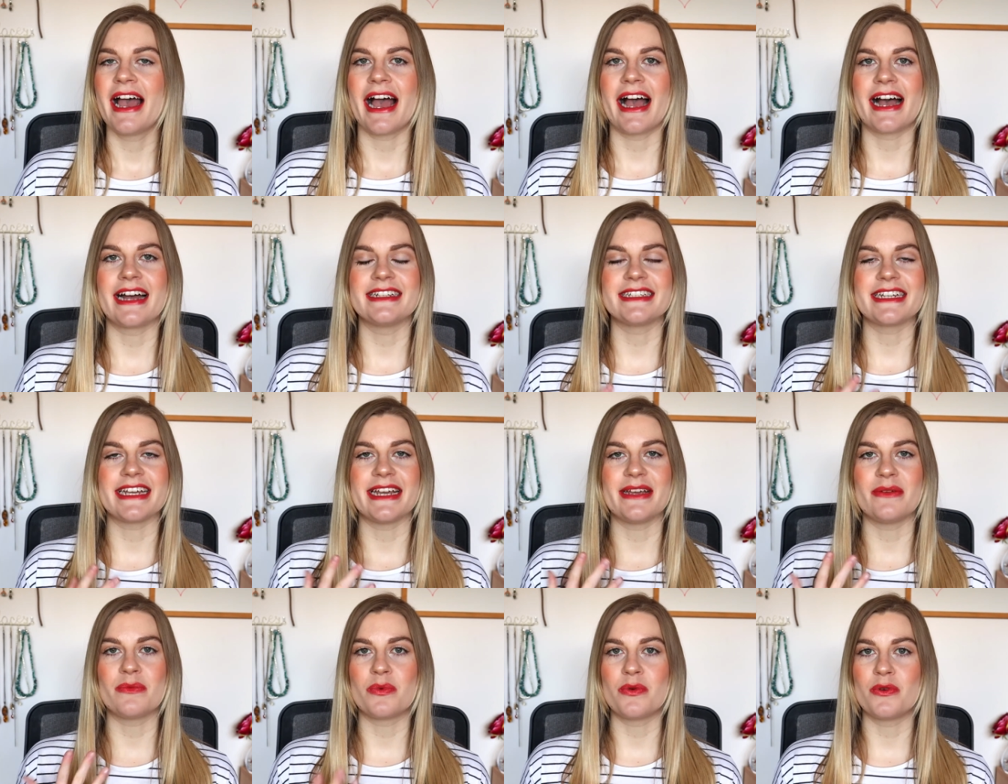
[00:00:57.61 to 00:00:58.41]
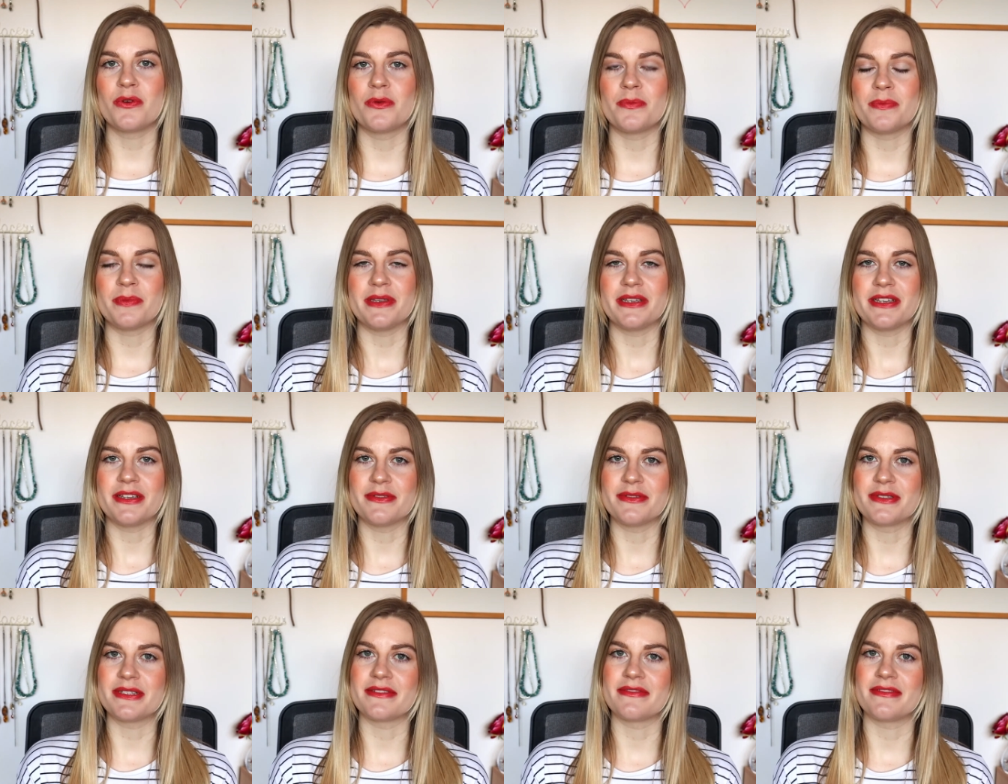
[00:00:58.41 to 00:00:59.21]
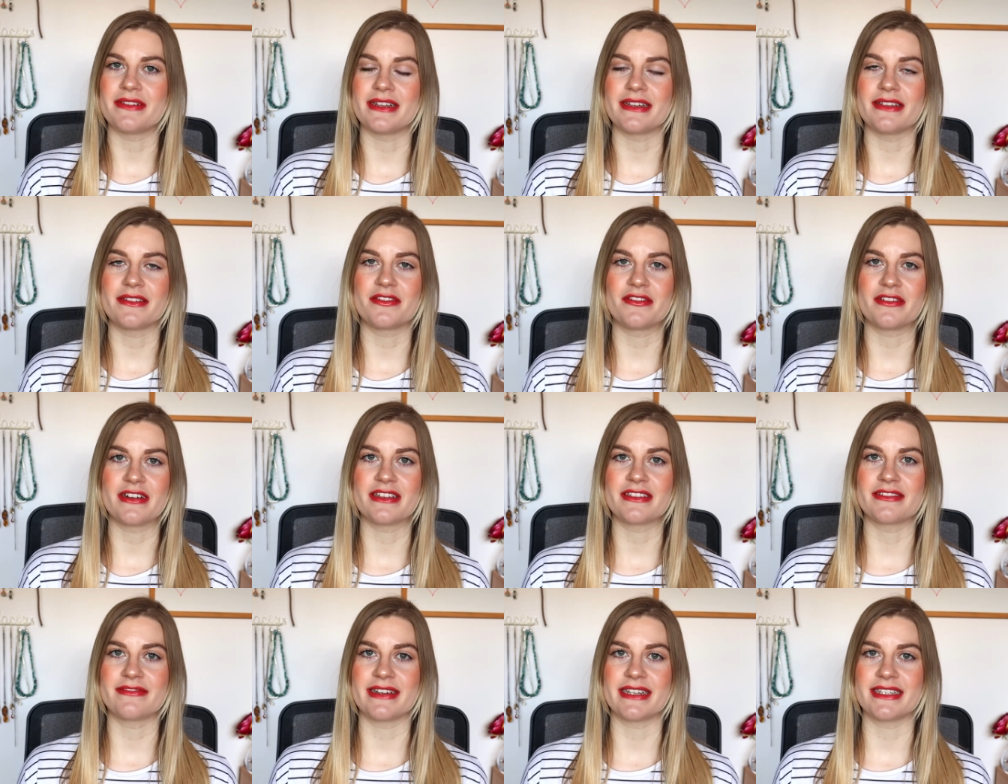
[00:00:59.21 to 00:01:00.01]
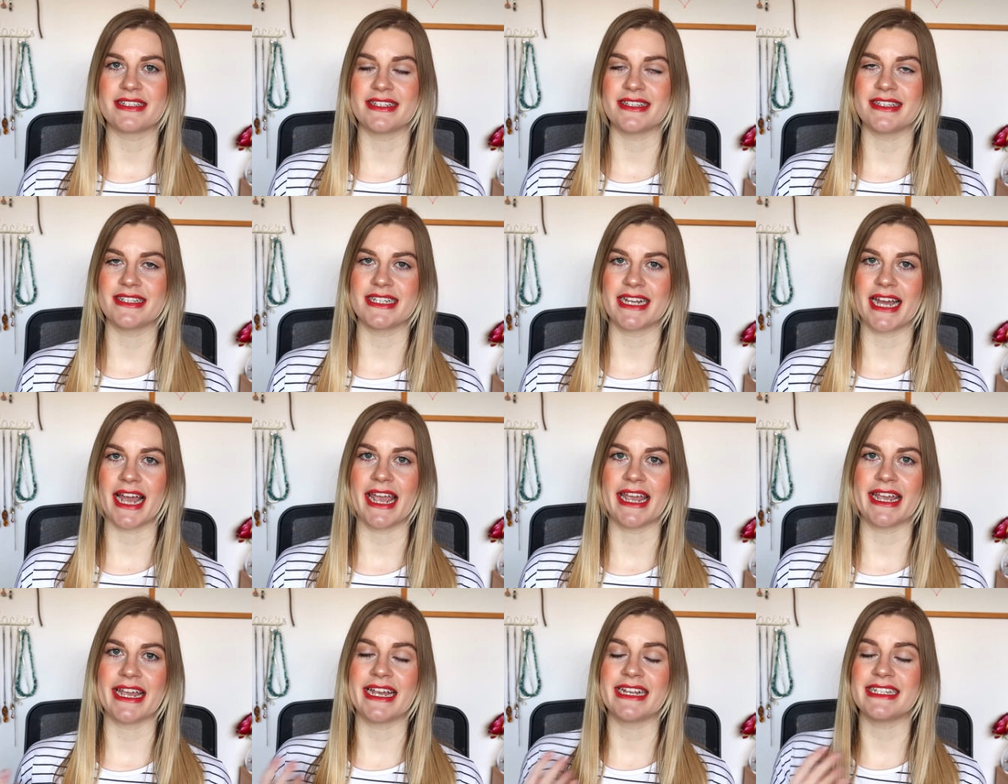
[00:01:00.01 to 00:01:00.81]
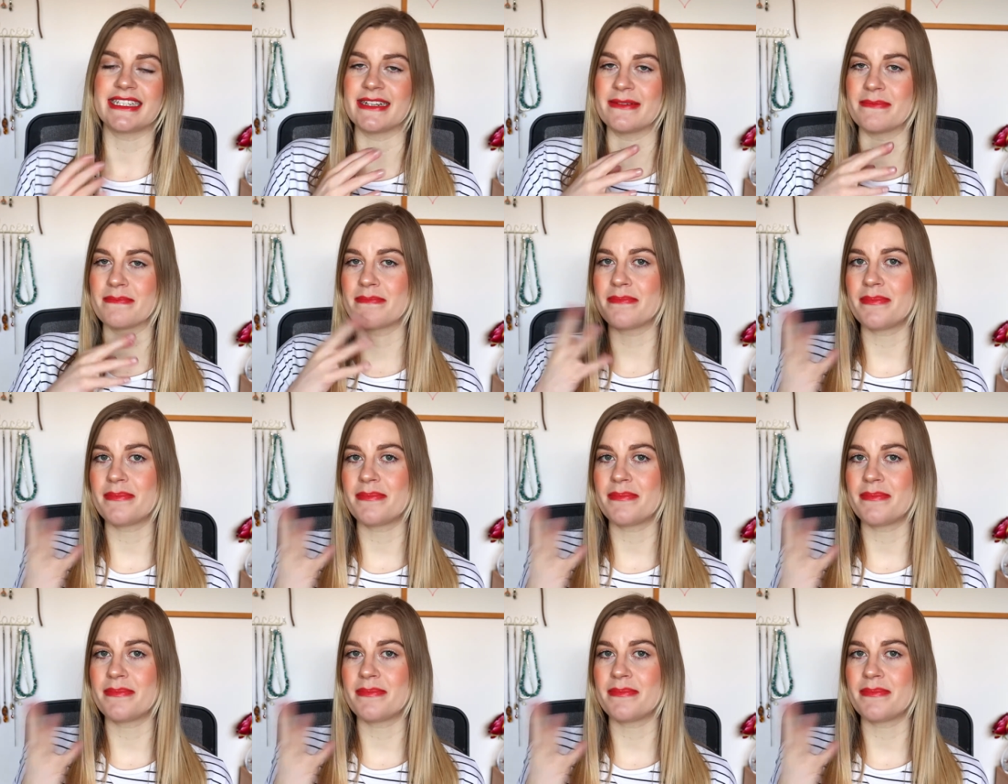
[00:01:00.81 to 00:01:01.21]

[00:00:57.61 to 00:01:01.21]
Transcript: And it wore beautifully throughout the rest of the day. It didn't